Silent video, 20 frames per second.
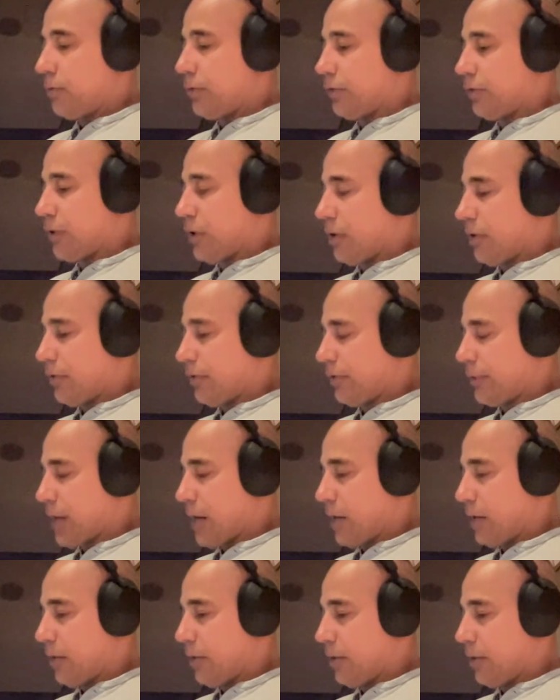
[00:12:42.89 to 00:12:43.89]
resolves
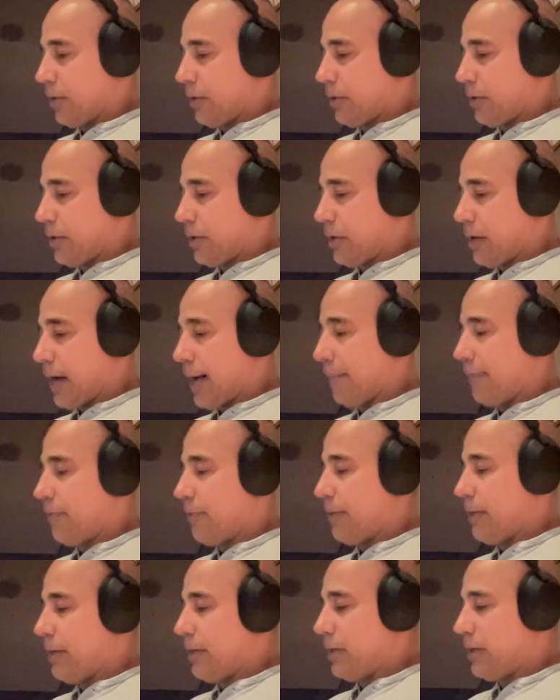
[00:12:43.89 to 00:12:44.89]

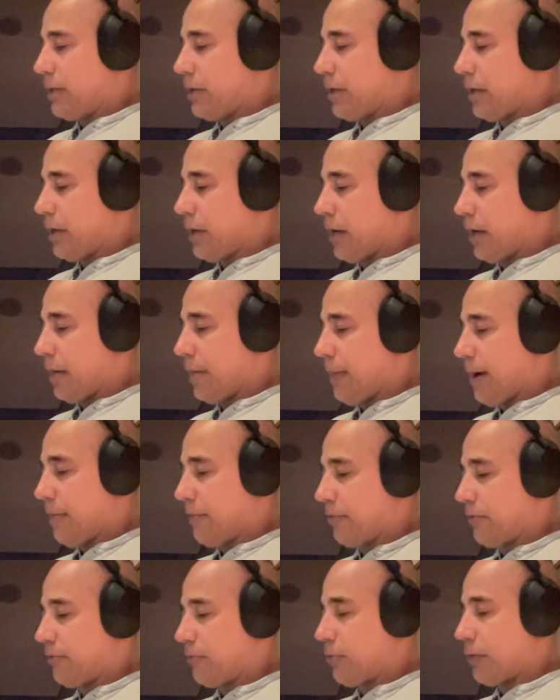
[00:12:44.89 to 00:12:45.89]
chyloabdomen
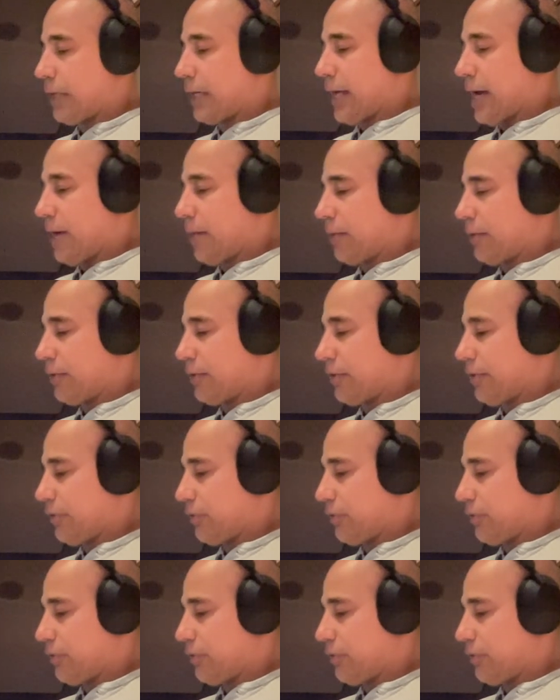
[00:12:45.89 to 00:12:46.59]
after 48 hours.